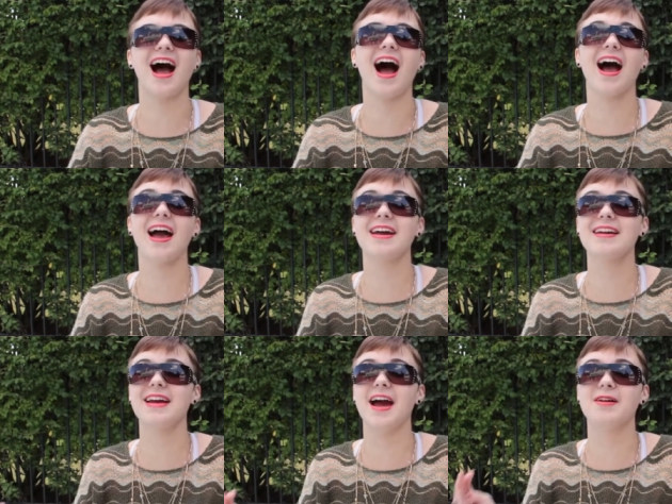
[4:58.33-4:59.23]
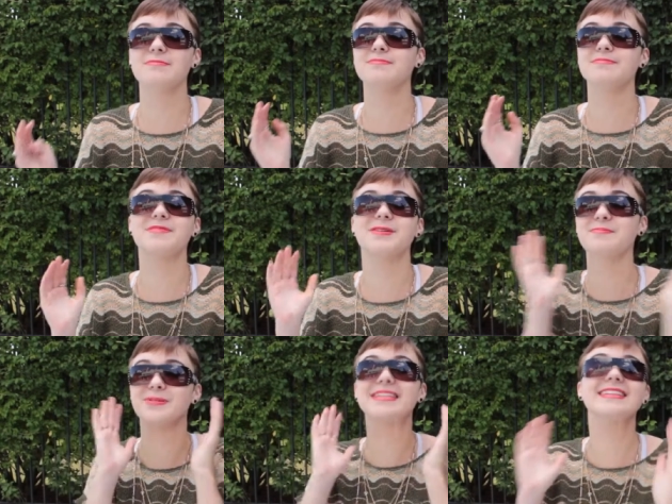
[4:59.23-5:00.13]
I am
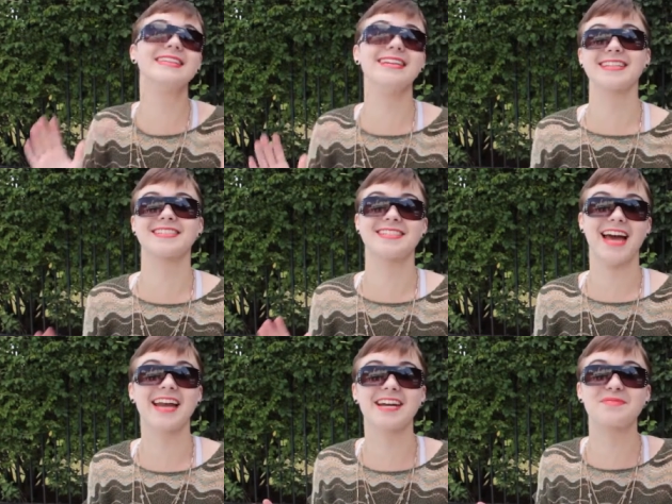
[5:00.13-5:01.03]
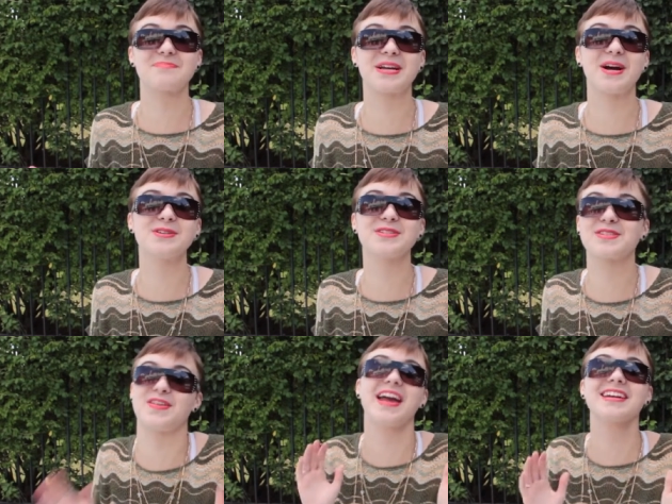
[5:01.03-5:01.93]
completely ecstatic because
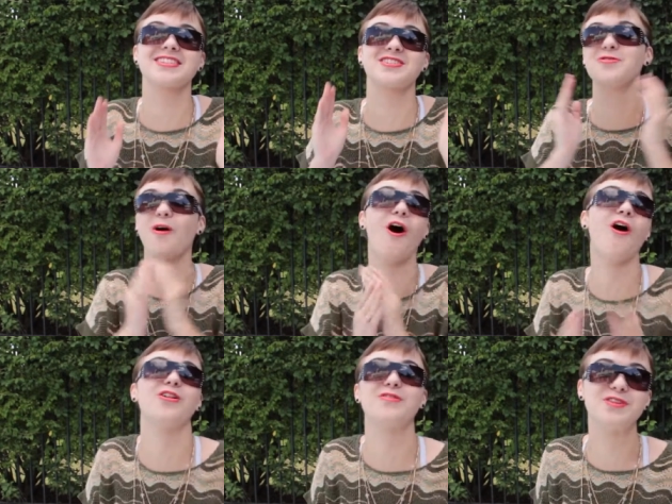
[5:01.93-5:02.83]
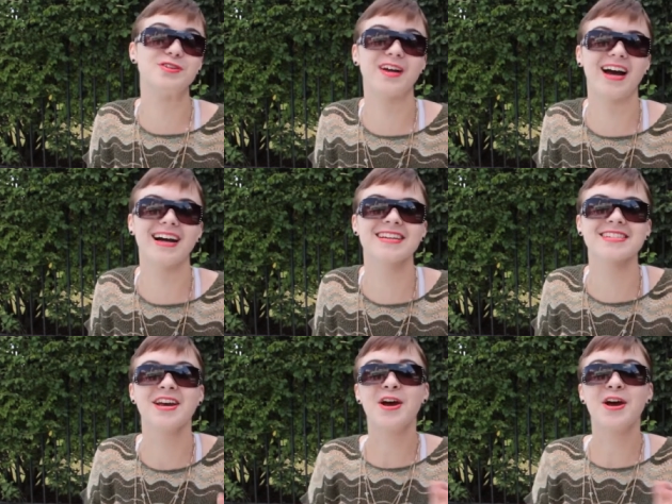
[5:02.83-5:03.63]
thanks to all of you guys,